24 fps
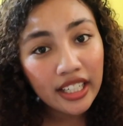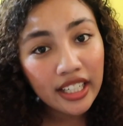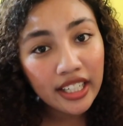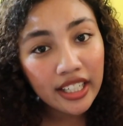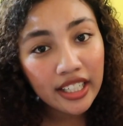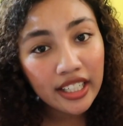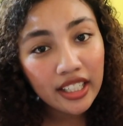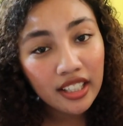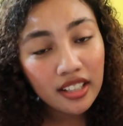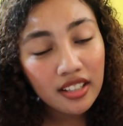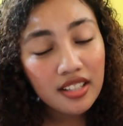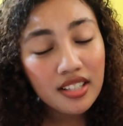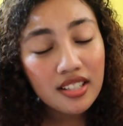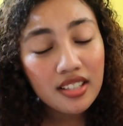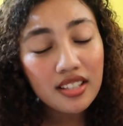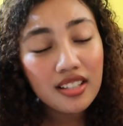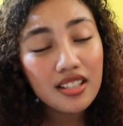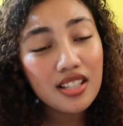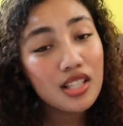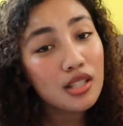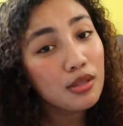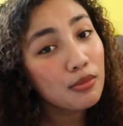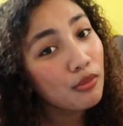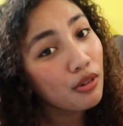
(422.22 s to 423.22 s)
curls
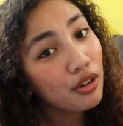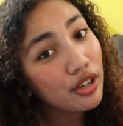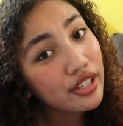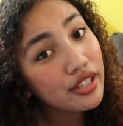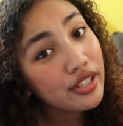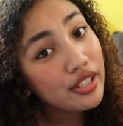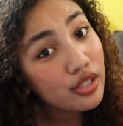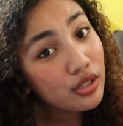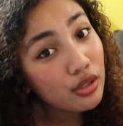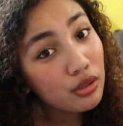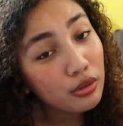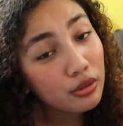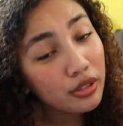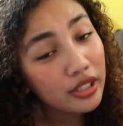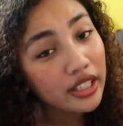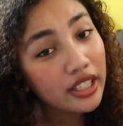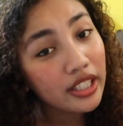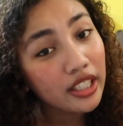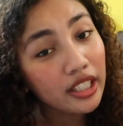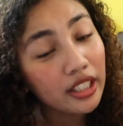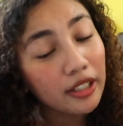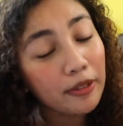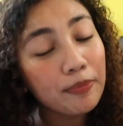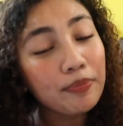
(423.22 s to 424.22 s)
needs
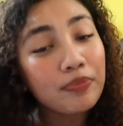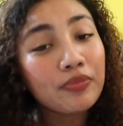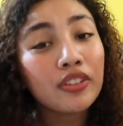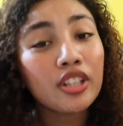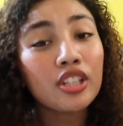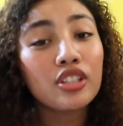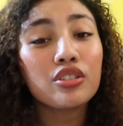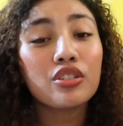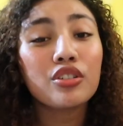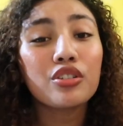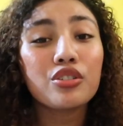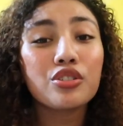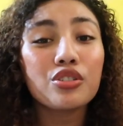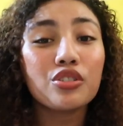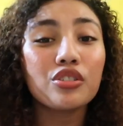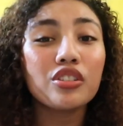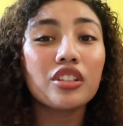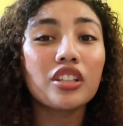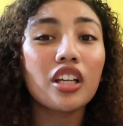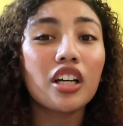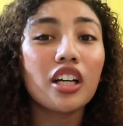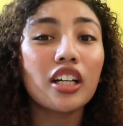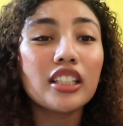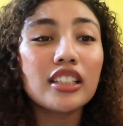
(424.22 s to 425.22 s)
moisture. So you
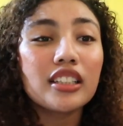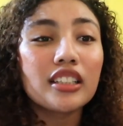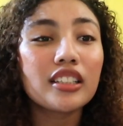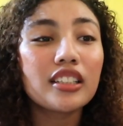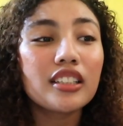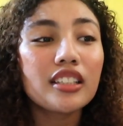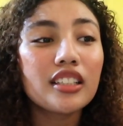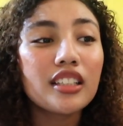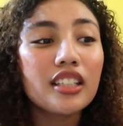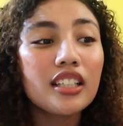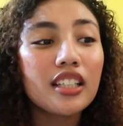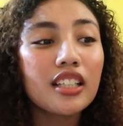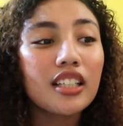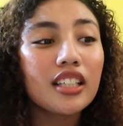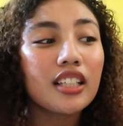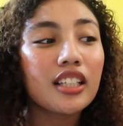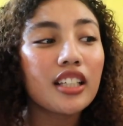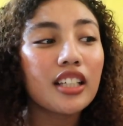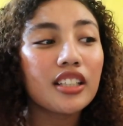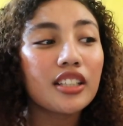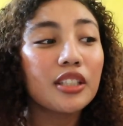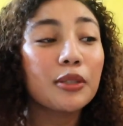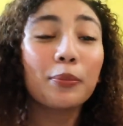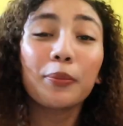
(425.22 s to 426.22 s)
should not
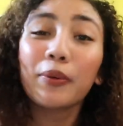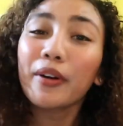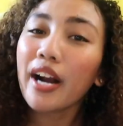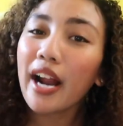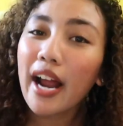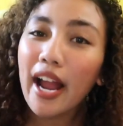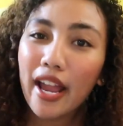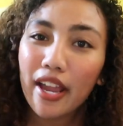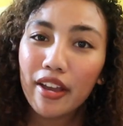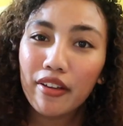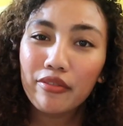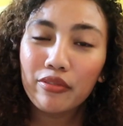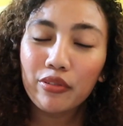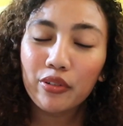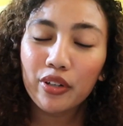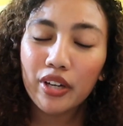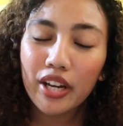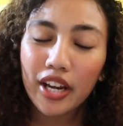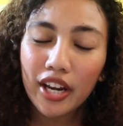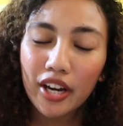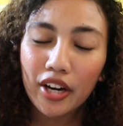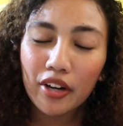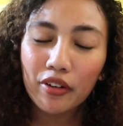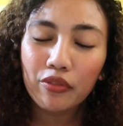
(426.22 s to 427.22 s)
deprive
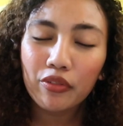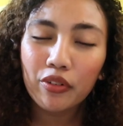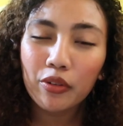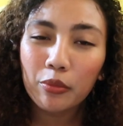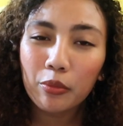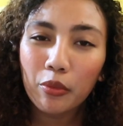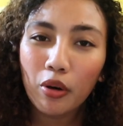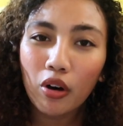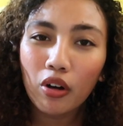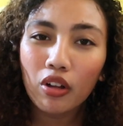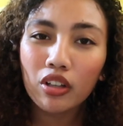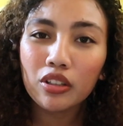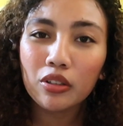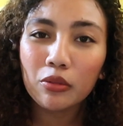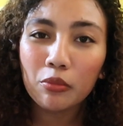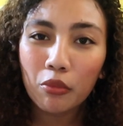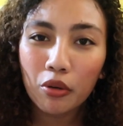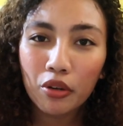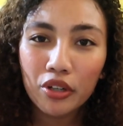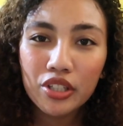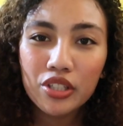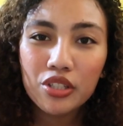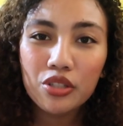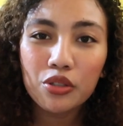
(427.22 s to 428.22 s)
your hair from all the
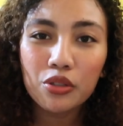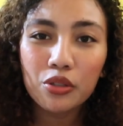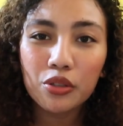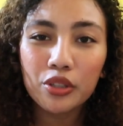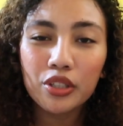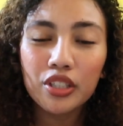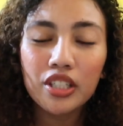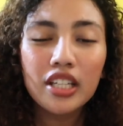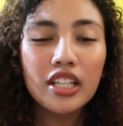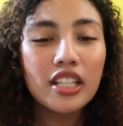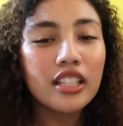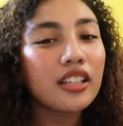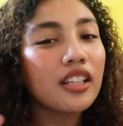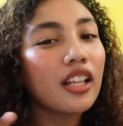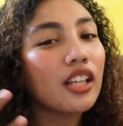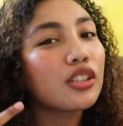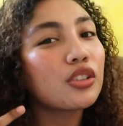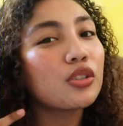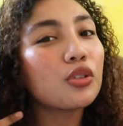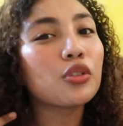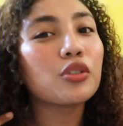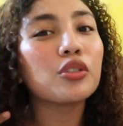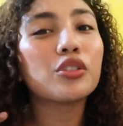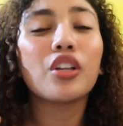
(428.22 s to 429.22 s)
moisture
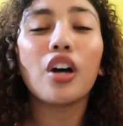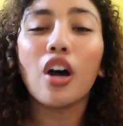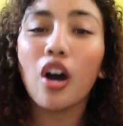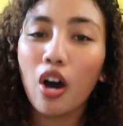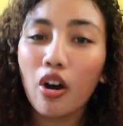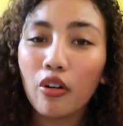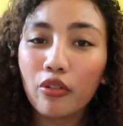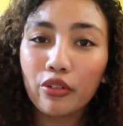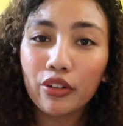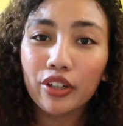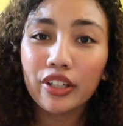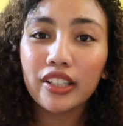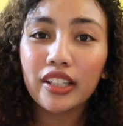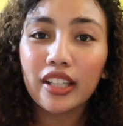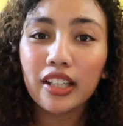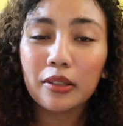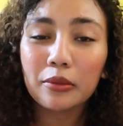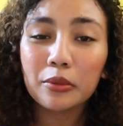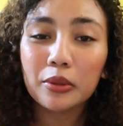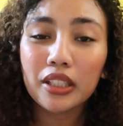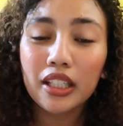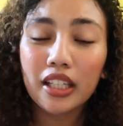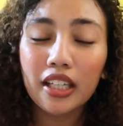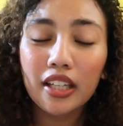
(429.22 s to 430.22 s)
that you could offer
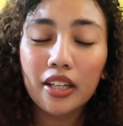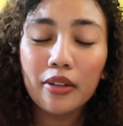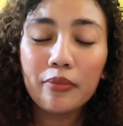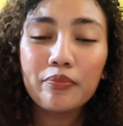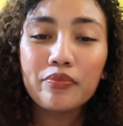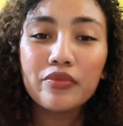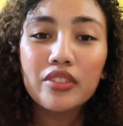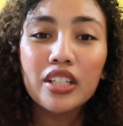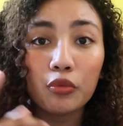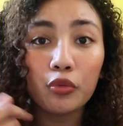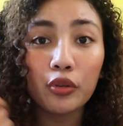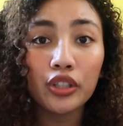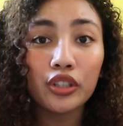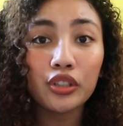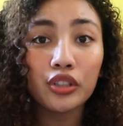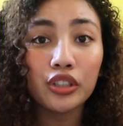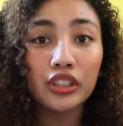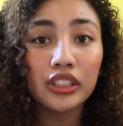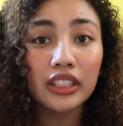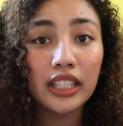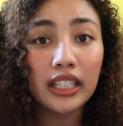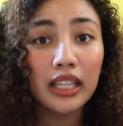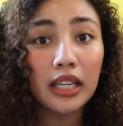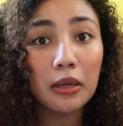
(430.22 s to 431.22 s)
them, okay? When
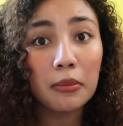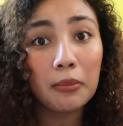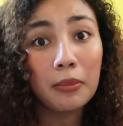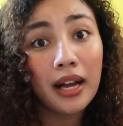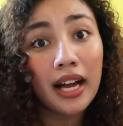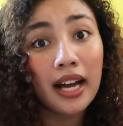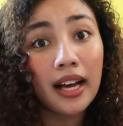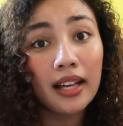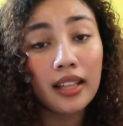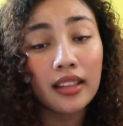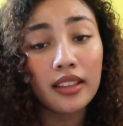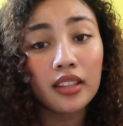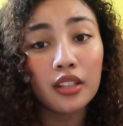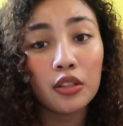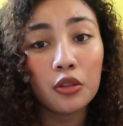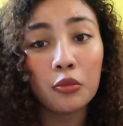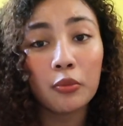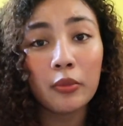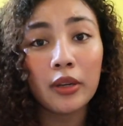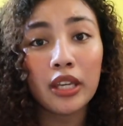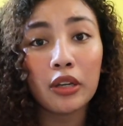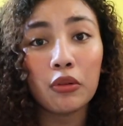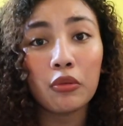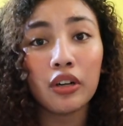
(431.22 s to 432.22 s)
you're taking a bath,
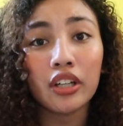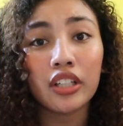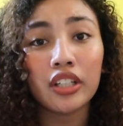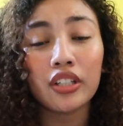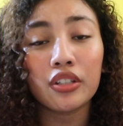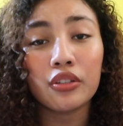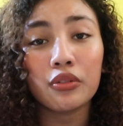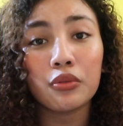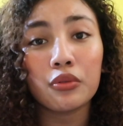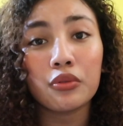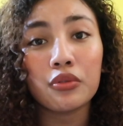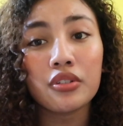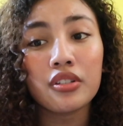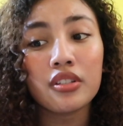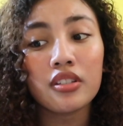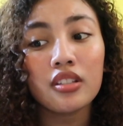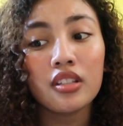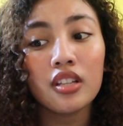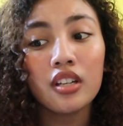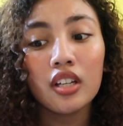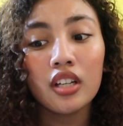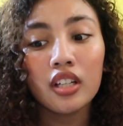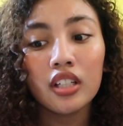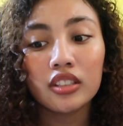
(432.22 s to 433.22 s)
you may want to use
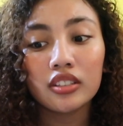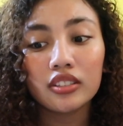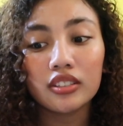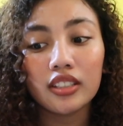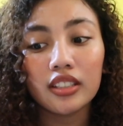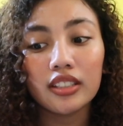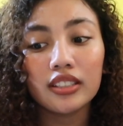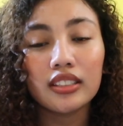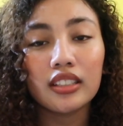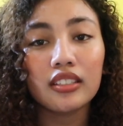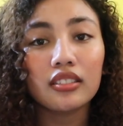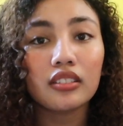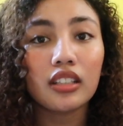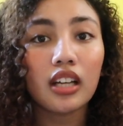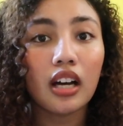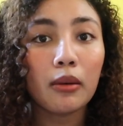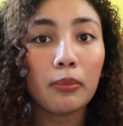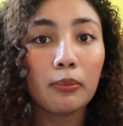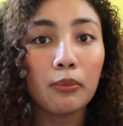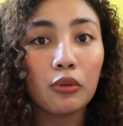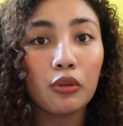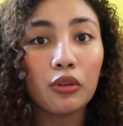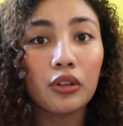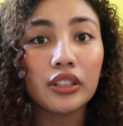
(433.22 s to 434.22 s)
just the
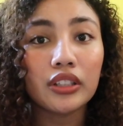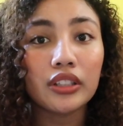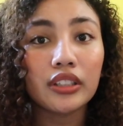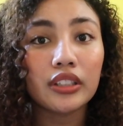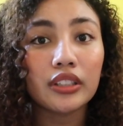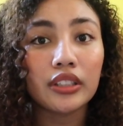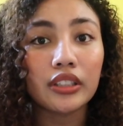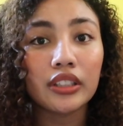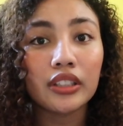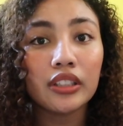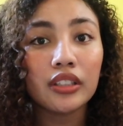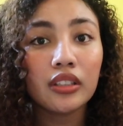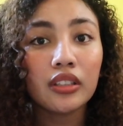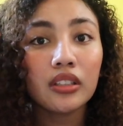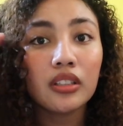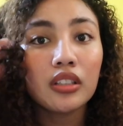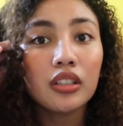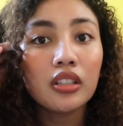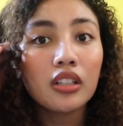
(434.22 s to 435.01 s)
tap water